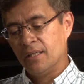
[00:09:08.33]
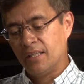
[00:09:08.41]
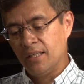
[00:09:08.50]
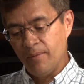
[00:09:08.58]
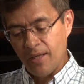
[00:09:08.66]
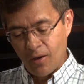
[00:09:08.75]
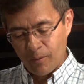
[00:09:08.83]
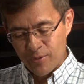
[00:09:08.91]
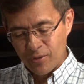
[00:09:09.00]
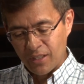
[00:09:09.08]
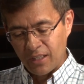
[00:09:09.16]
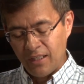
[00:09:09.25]
give it
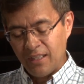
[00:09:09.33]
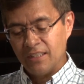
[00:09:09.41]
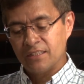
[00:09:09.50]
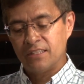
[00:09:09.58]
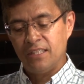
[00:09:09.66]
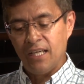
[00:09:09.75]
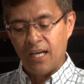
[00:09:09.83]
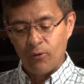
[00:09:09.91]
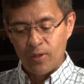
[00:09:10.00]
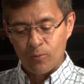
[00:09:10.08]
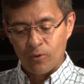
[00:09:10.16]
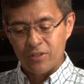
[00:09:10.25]
optional, see how
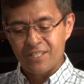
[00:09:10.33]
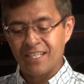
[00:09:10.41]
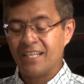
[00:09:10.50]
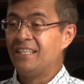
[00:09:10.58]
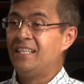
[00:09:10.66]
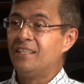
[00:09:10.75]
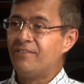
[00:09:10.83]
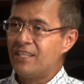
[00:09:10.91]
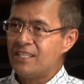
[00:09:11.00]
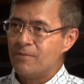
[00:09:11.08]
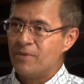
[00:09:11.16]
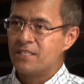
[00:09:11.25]
it works, and at the end of the
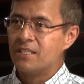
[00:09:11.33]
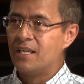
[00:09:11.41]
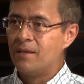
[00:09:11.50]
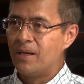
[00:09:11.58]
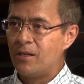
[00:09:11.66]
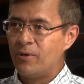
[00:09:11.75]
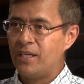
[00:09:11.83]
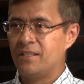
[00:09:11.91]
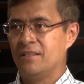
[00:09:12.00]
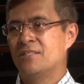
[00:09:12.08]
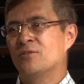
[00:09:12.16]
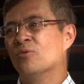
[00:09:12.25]
semester,
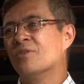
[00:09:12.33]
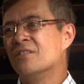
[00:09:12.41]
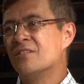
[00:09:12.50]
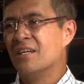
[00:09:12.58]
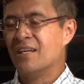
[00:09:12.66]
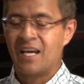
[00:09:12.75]
evaluate students,